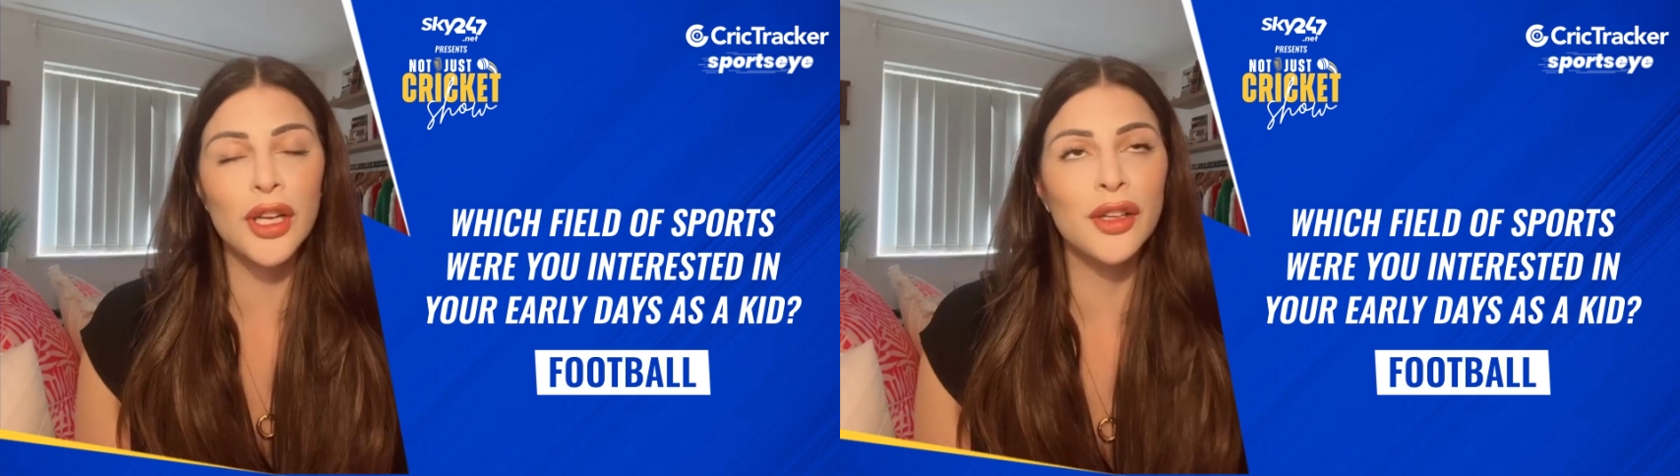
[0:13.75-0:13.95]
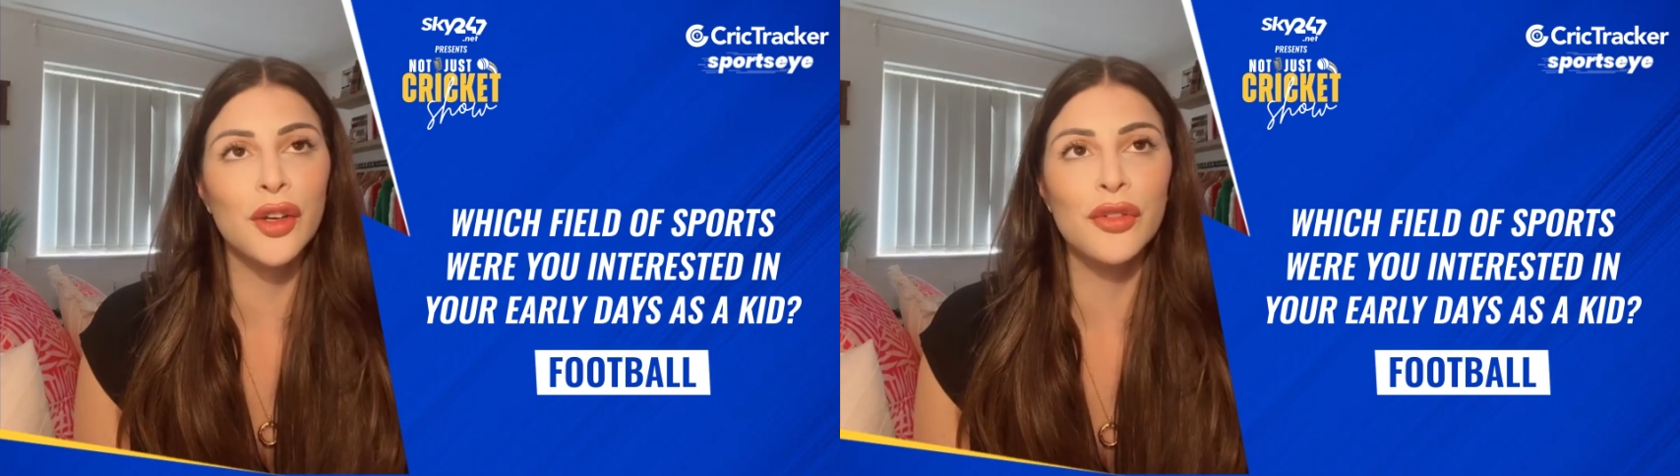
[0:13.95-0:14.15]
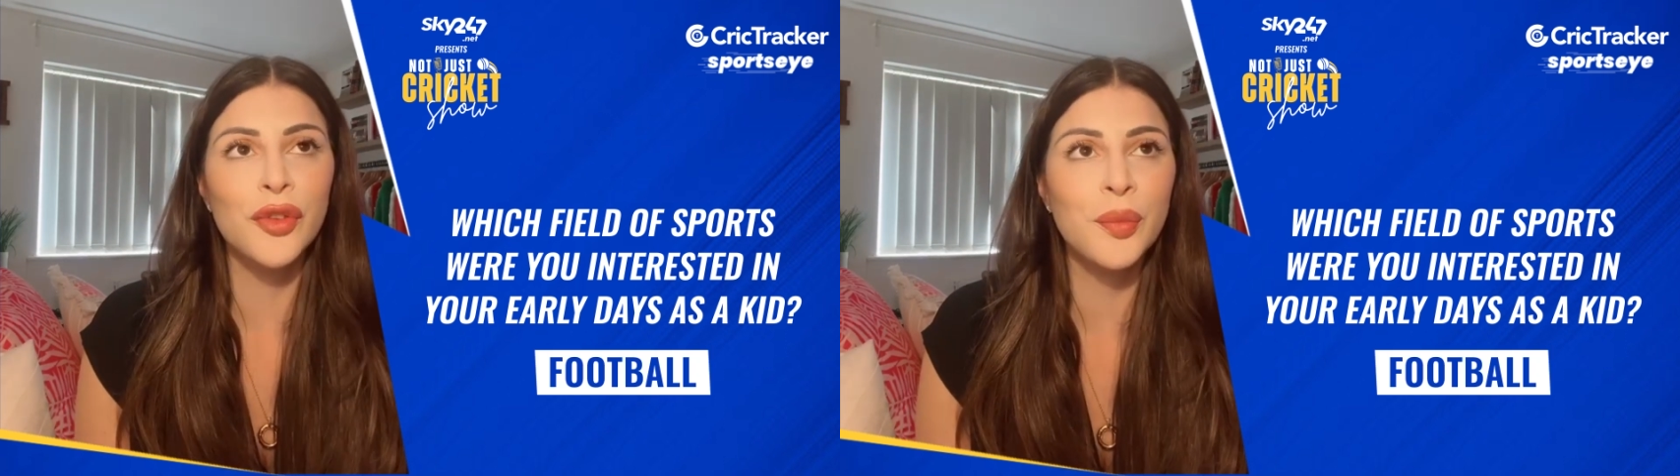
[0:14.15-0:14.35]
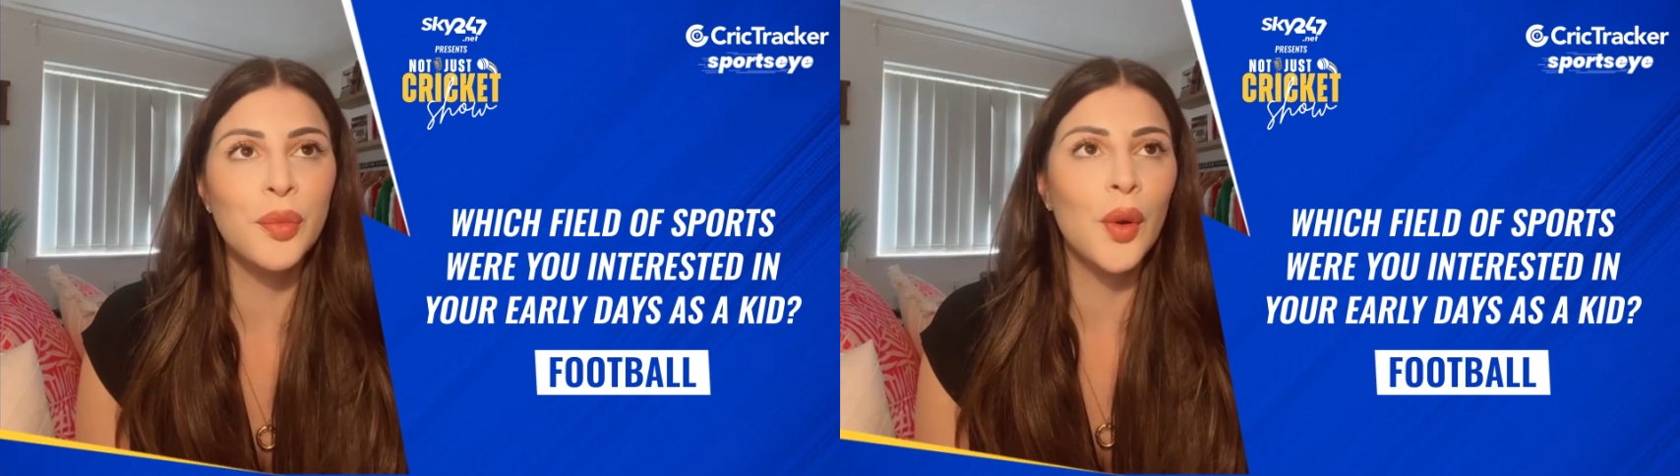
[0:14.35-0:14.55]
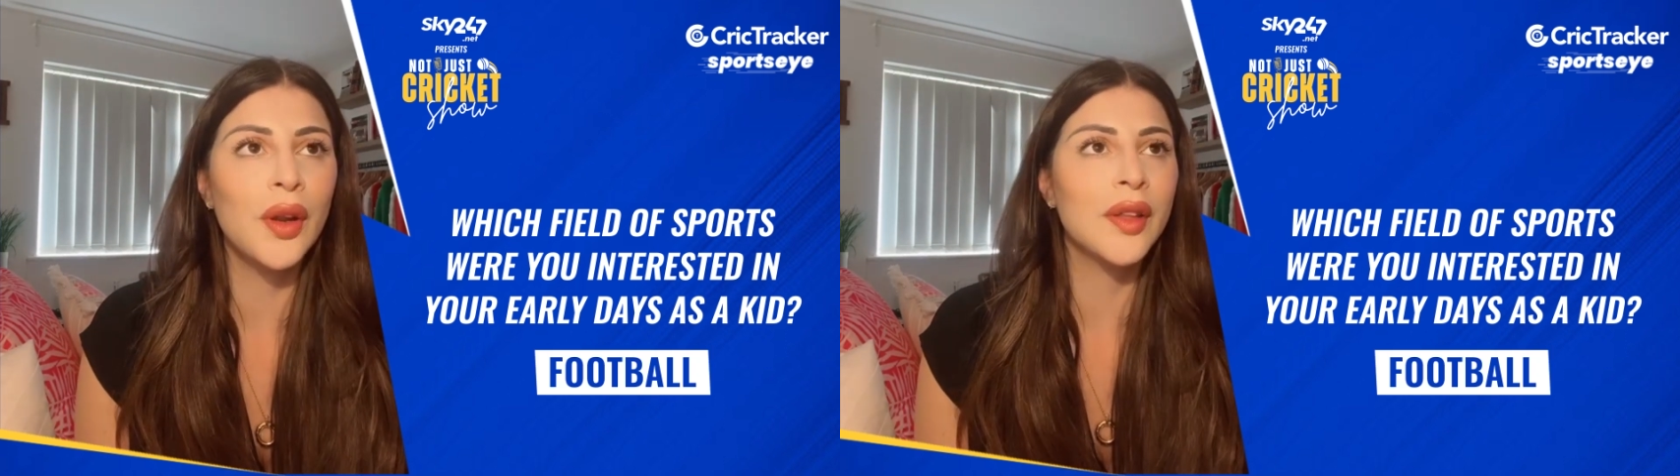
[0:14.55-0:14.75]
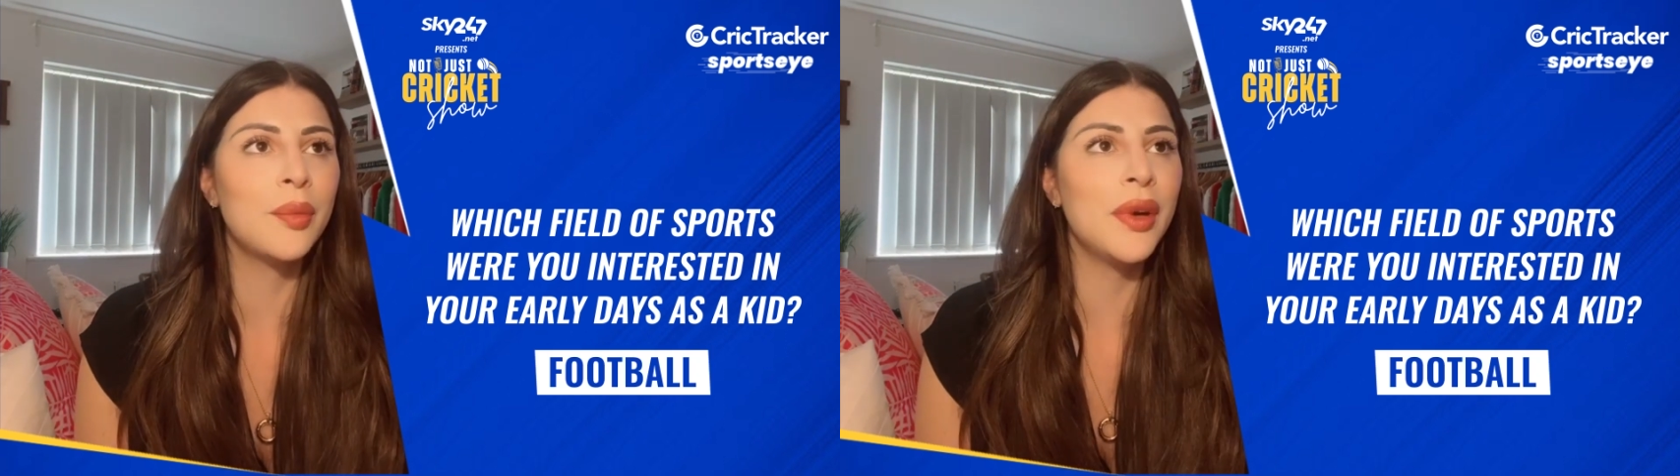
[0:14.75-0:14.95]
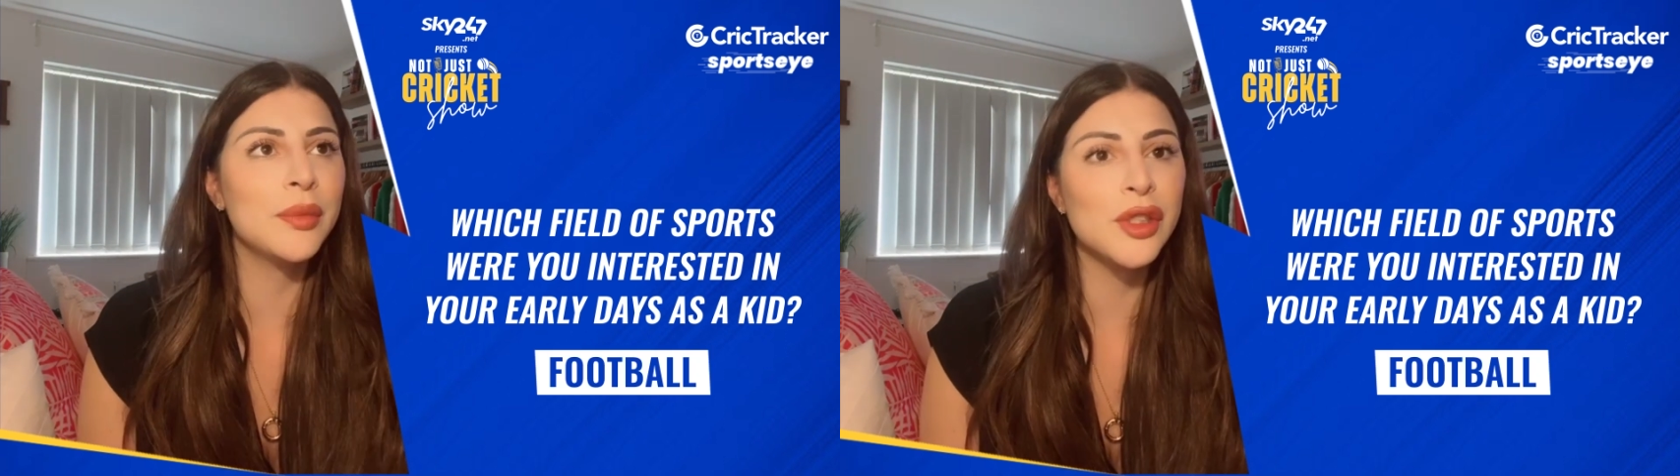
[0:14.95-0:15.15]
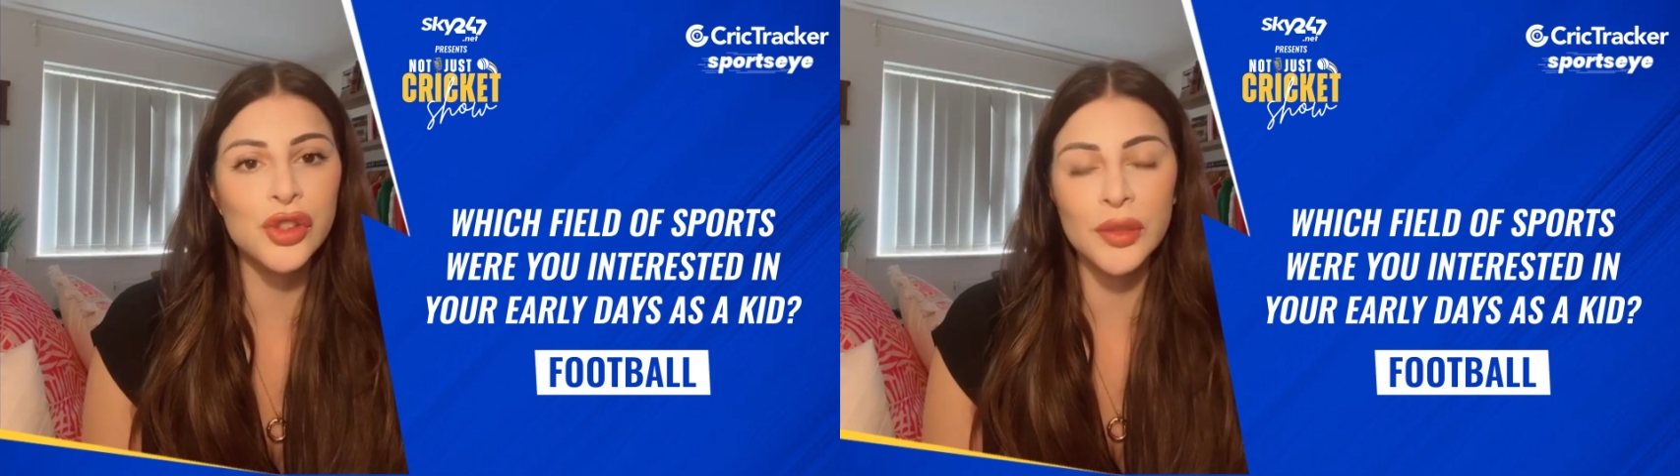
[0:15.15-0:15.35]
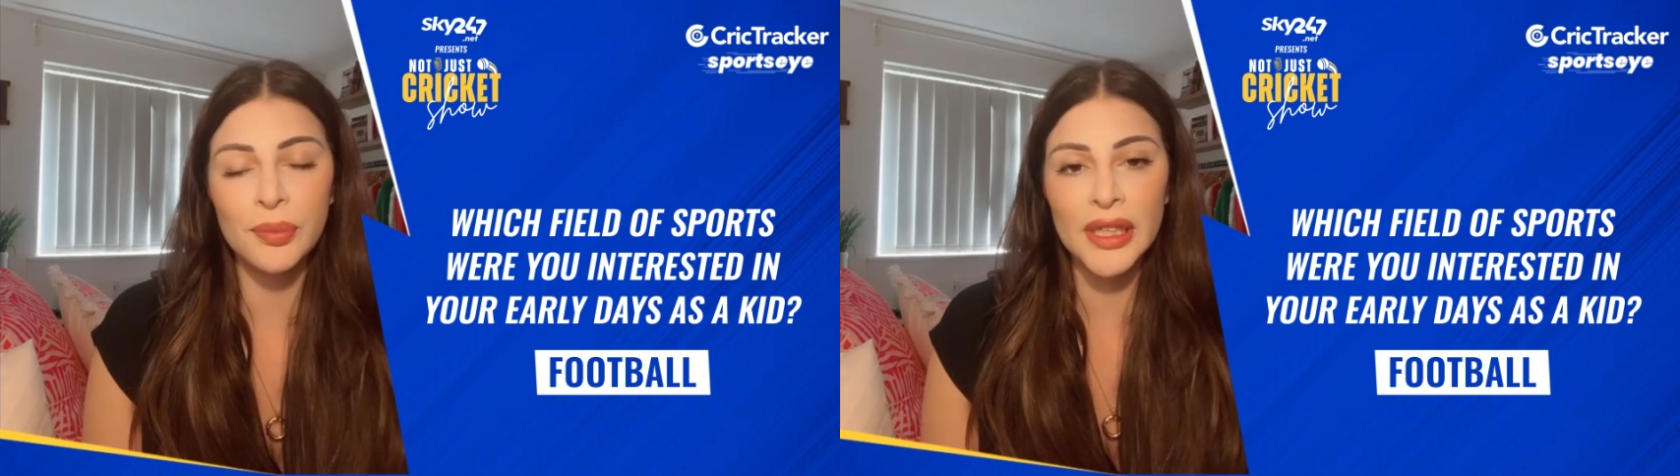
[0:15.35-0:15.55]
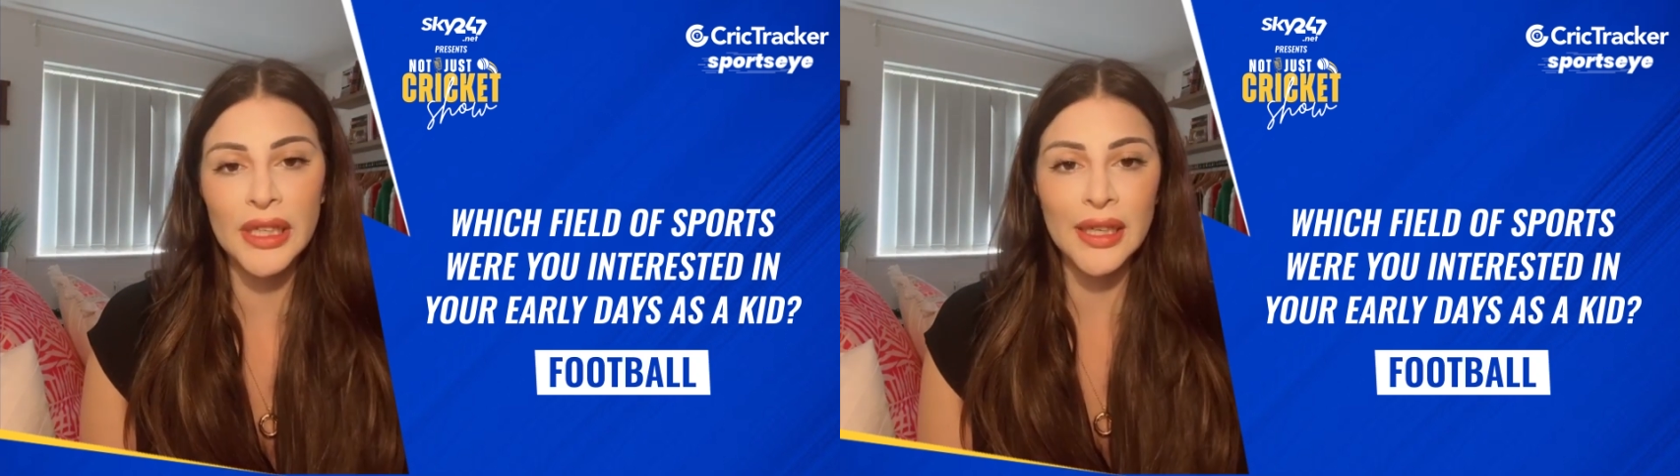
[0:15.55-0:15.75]
a lot of football and the
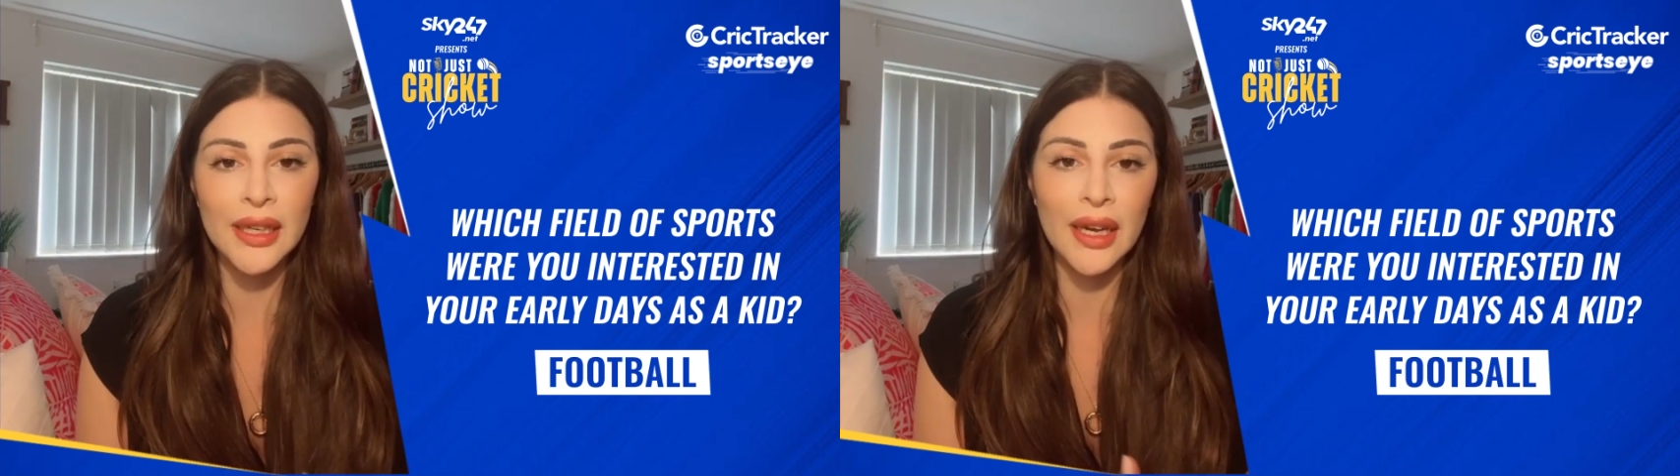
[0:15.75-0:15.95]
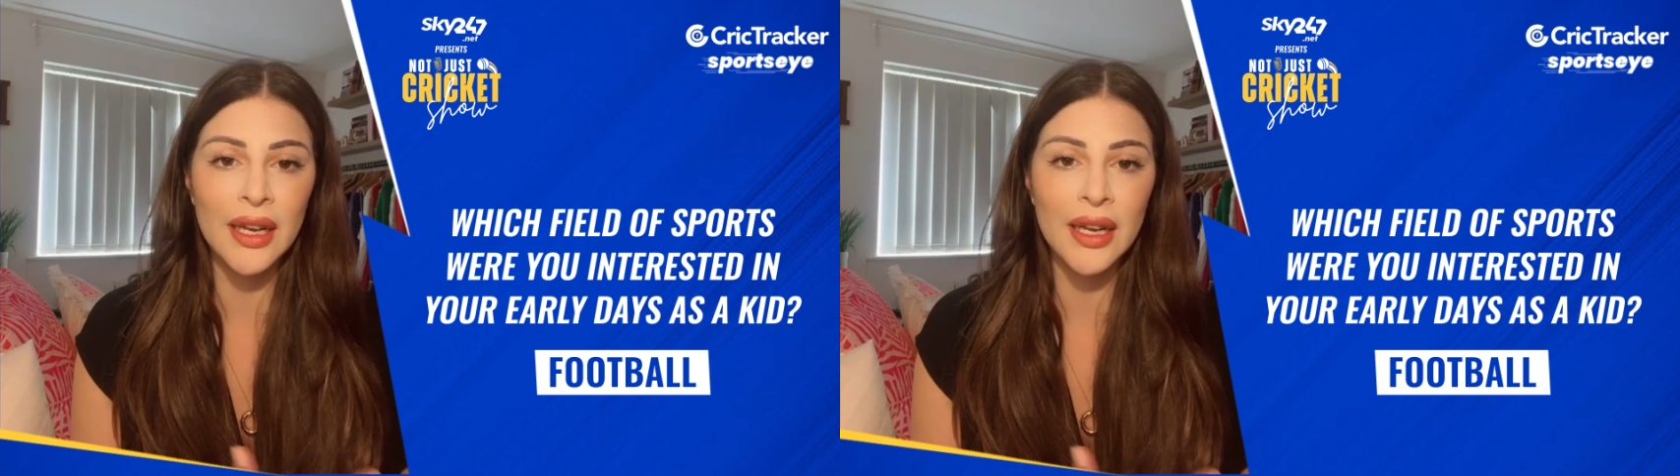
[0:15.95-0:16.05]
Premiership League.